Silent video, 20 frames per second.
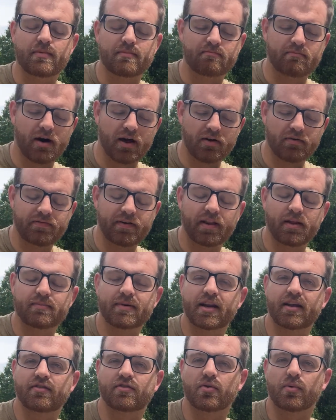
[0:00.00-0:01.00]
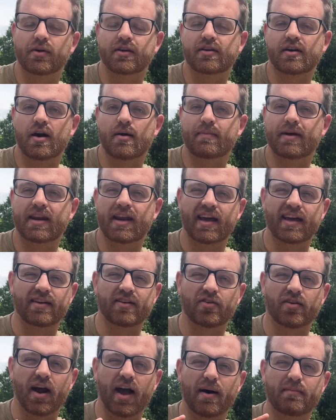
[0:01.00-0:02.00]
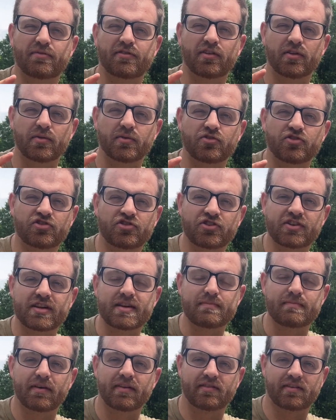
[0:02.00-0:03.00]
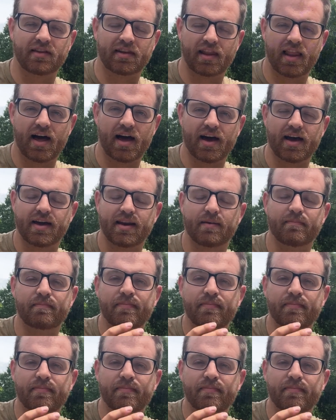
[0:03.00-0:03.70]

monofilament is going to come in at your absolute cheapest line.